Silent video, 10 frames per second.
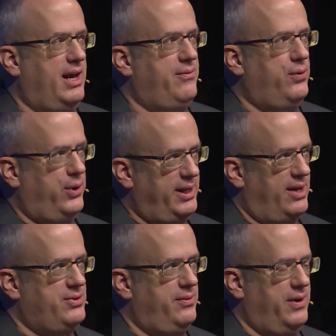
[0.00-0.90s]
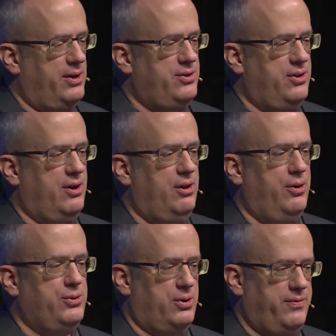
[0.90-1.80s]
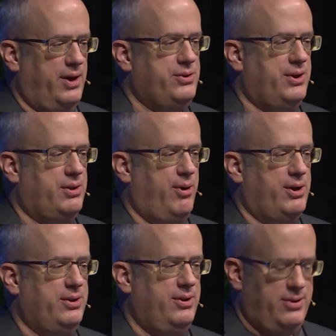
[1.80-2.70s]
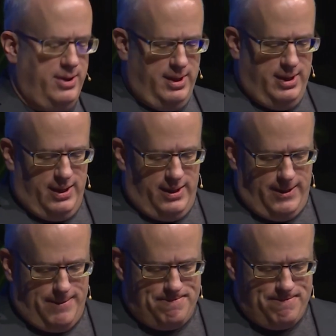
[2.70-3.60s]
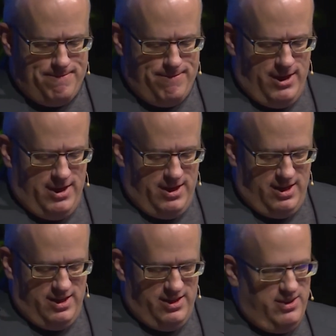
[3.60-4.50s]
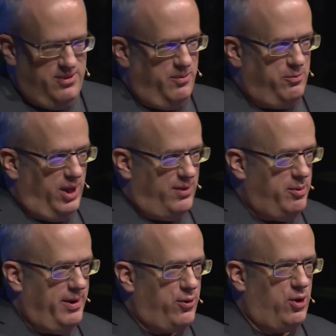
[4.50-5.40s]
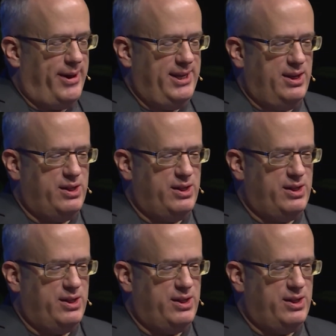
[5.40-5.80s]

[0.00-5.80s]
It had fully nested functions and closures, function expressions. A lot of you may have heard about